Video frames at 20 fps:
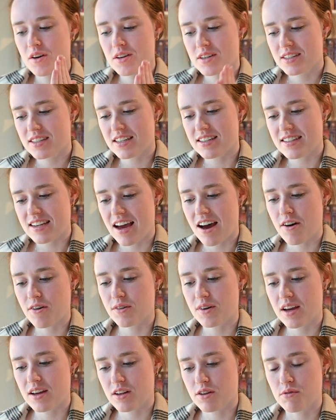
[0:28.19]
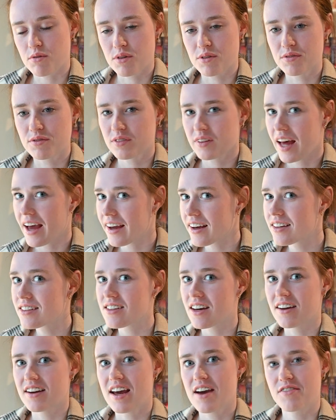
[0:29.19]
sit down and you reflect
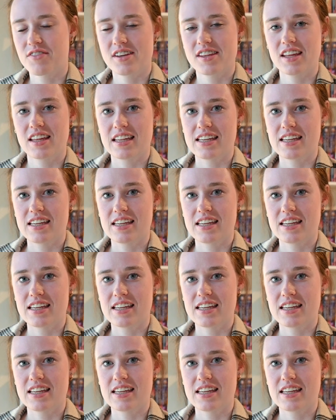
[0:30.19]
on everything